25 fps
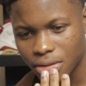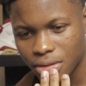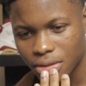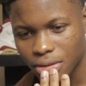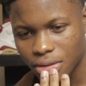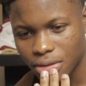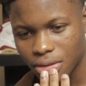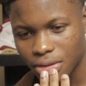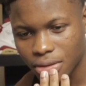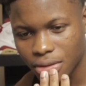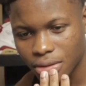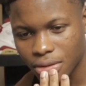
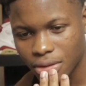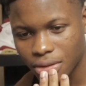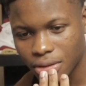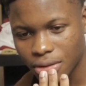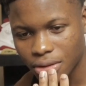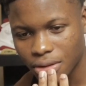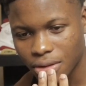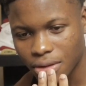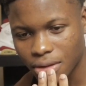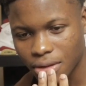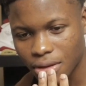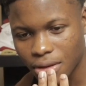Because this is
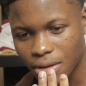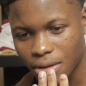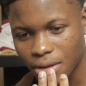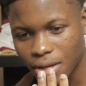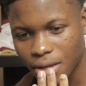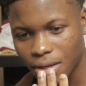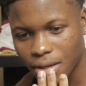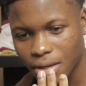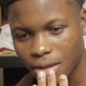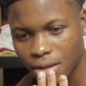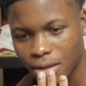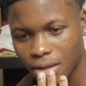not
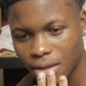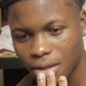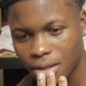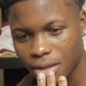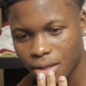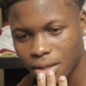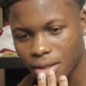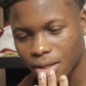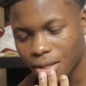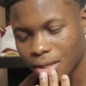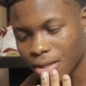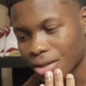romantic.
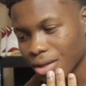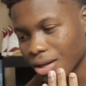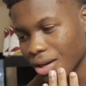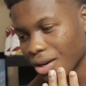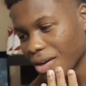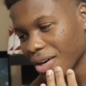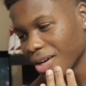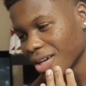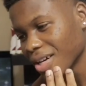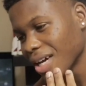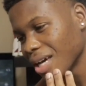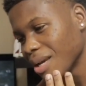
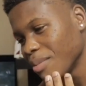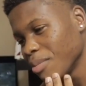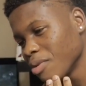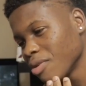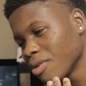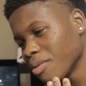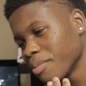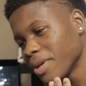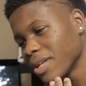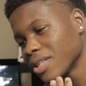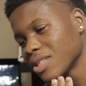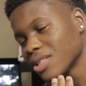Oh, it gotta be
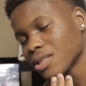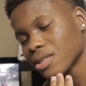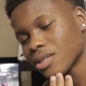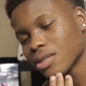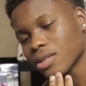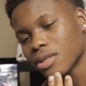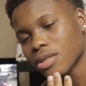romantic.